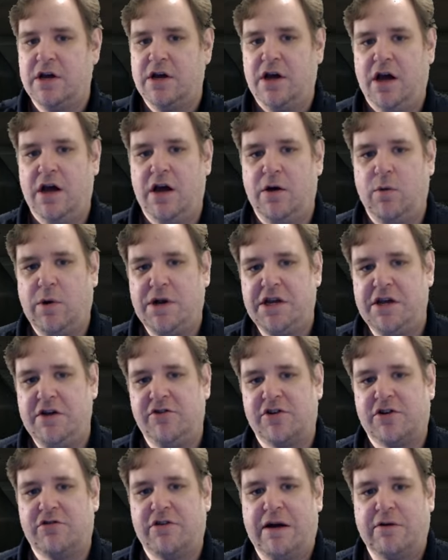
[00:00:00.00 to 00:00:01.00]
uh, when you use a
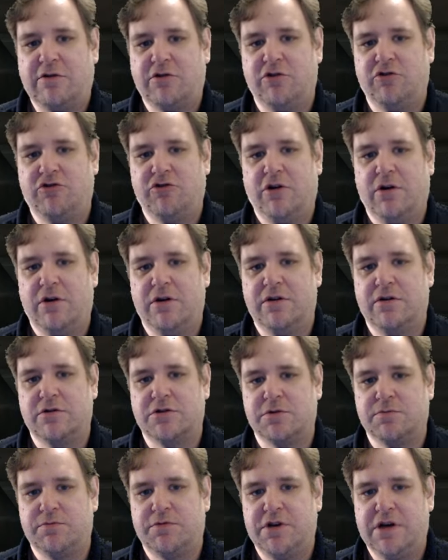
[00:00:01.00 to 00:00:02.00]
crowd control or
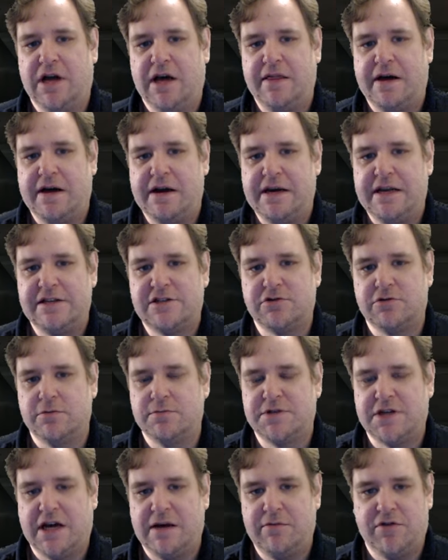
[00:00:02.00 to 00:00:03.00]
something like that, an interrupt
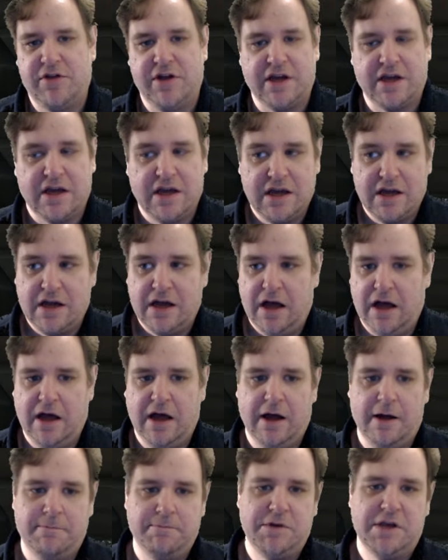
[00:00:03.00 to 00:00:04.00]
type thing,
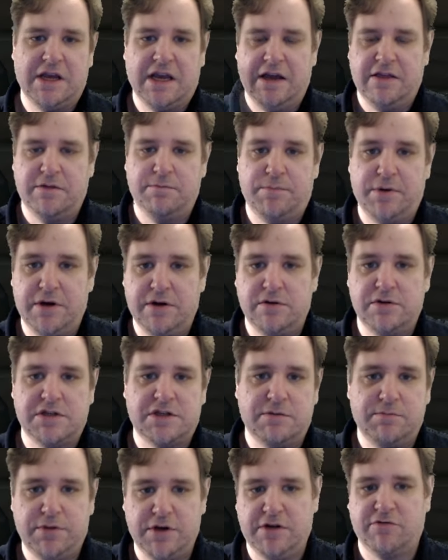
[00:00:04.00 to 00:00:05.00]
um, you get the
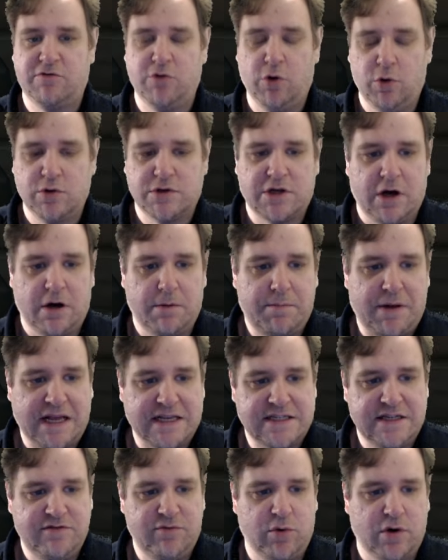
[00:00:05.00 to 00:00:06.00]
boost, but you've always got a
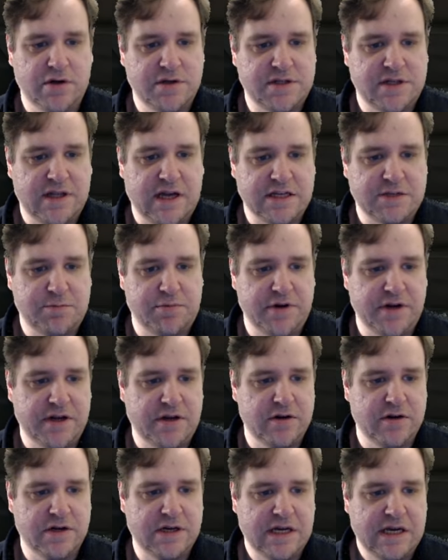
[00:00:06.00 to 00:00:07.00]
passive one, so that's pretty
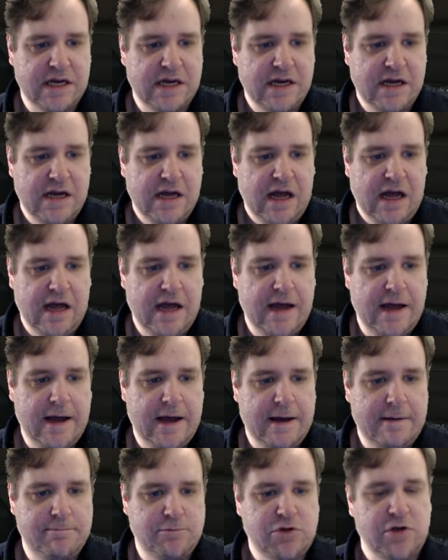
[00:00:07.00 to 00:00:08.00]
good.
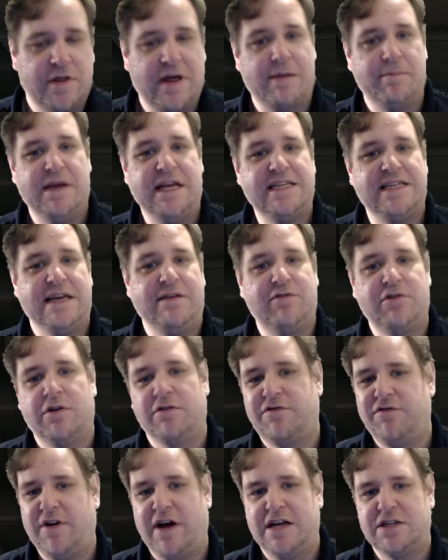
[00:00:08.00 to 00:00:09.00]
Um, so that means even on
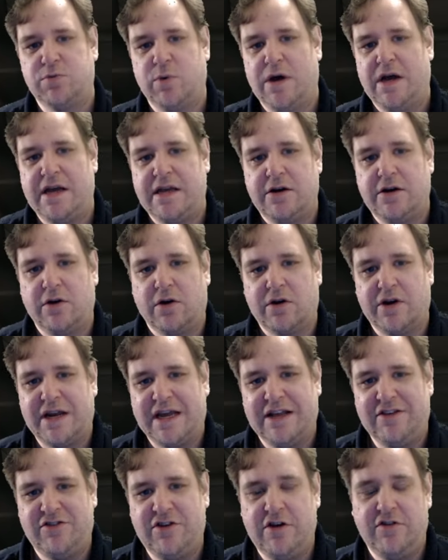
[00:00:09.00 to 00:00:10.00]
fights where you're not going to
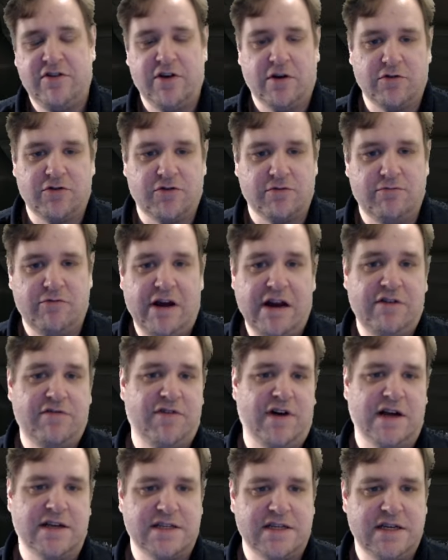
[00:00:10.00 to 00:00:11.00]
get to use it on some raid
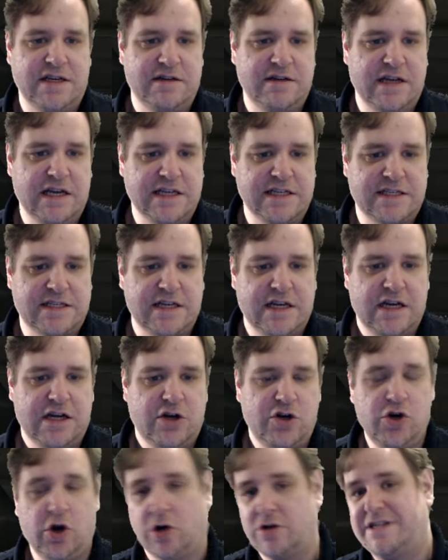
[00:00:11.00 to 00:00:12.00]
fights, it, it's
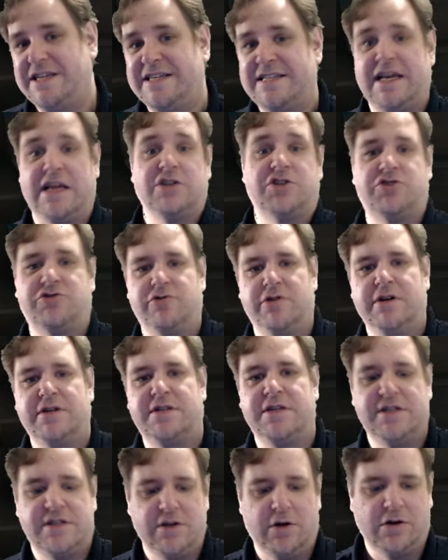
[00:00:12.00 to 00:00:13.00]
not disastrous.
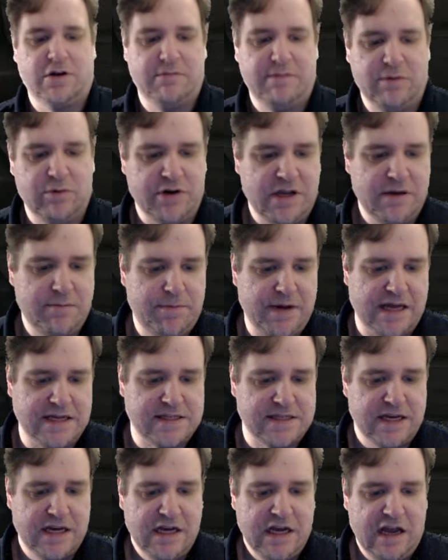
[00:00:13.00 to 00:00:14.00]
It's not going to be one of your
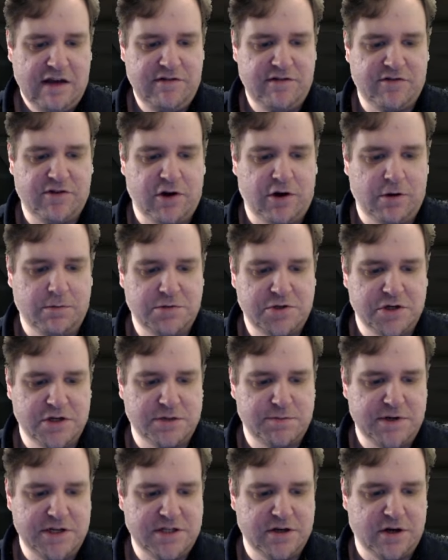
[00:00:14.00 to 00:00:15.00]
best if you've got options,
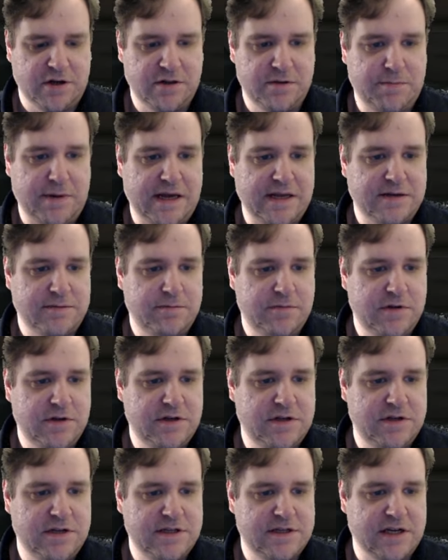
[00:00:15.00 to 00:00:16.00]
but it's not the the
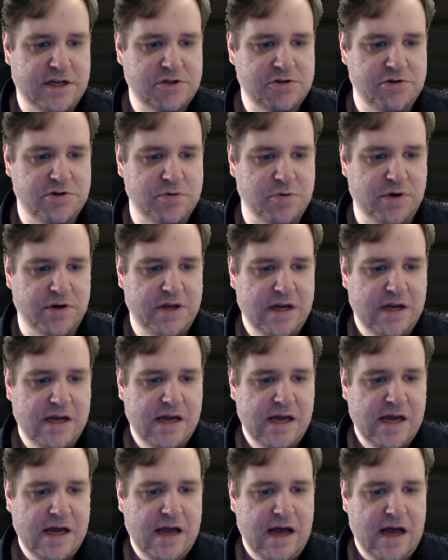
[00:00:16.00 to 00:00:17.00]
disastrous one.
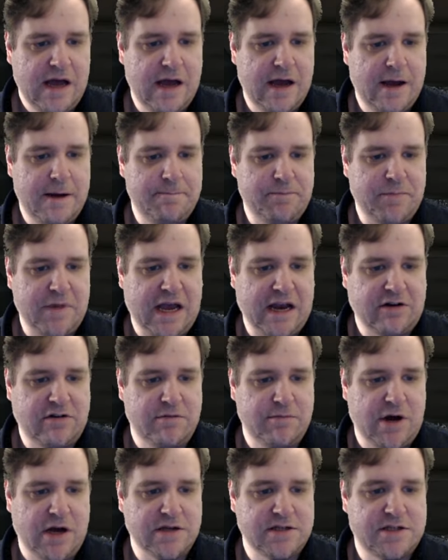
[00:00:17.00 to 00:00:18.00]
Um,
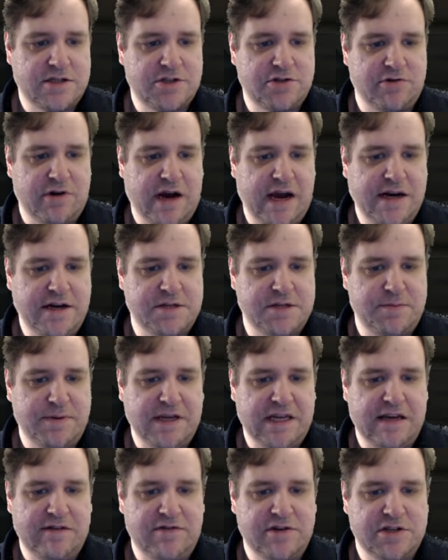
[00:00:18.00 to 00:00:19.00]
Aggramar's stride has been
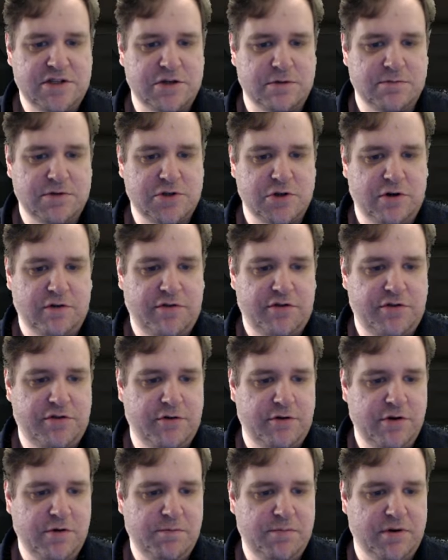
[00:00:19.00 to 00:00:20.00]
given some sort of
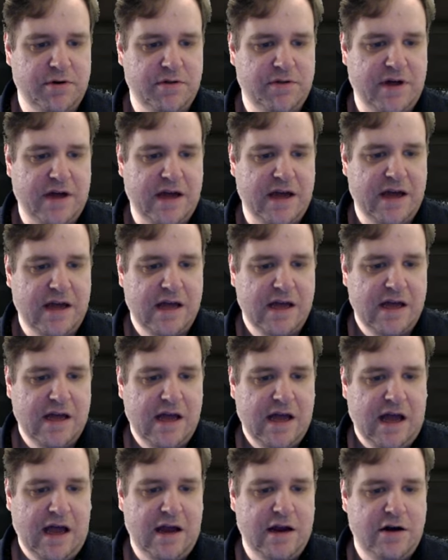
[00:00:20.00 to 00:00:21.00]
throughput there,
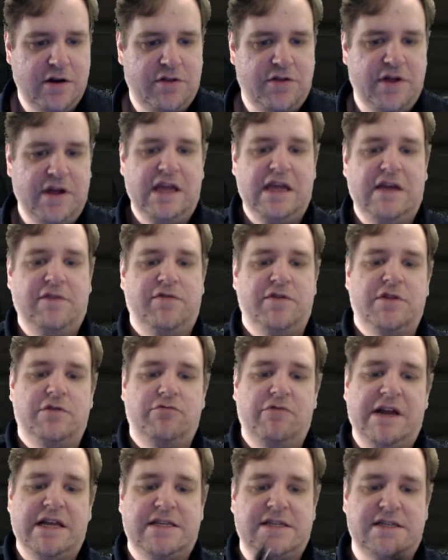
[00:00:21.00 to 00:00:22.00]
and the, even the
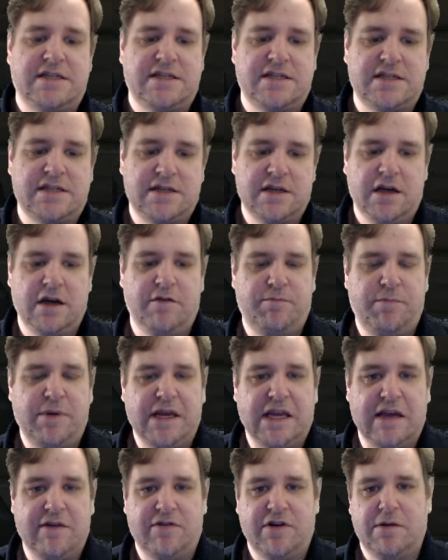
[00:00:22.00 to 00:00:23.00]
wrists have been
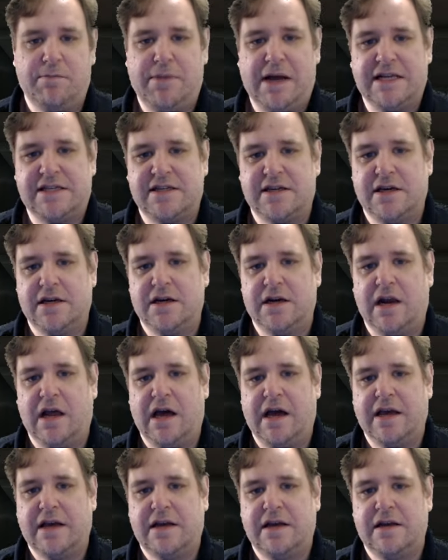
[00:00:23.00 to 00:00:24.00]
given a better
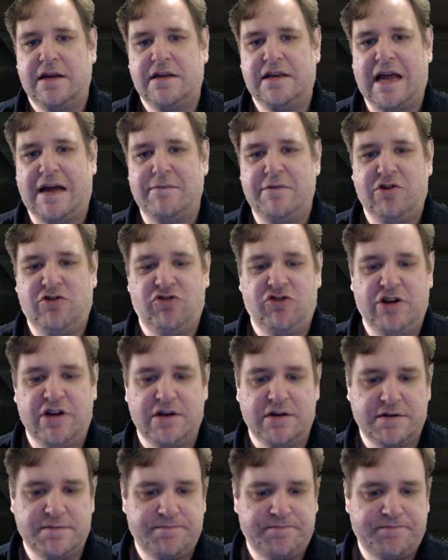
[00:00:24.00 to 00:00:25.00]
like damage
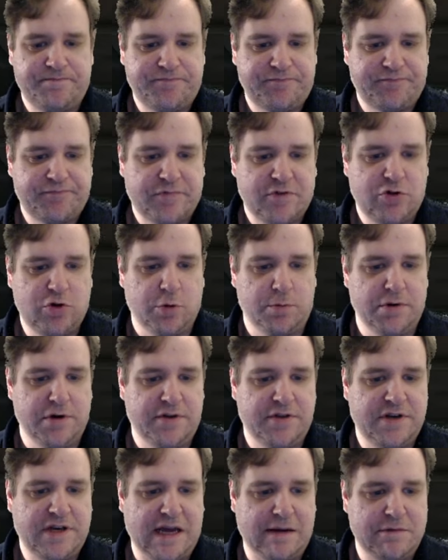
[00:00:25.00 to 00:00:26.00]
shield, double
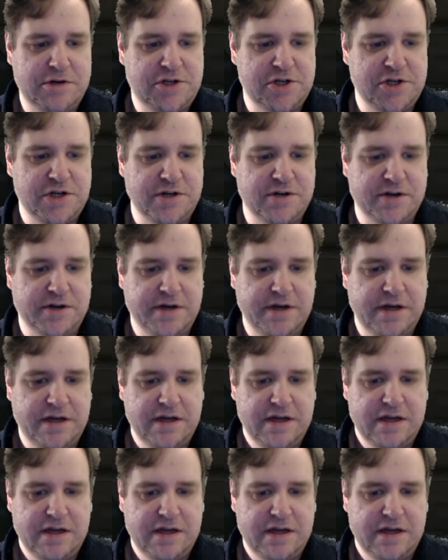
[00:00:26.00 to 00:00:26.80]
the damage shield on it,